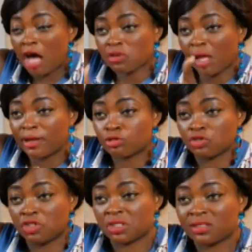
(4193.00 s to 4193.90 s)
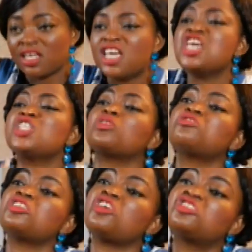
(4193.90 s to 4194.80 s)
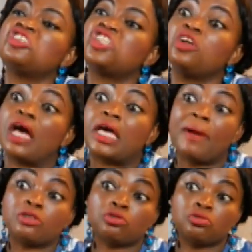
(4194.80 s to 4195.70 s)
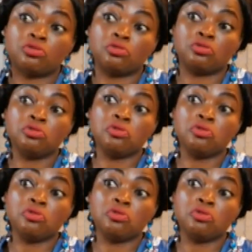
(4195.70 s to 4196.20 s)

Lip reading: I also came out to gist. It was not just gist alone I came out to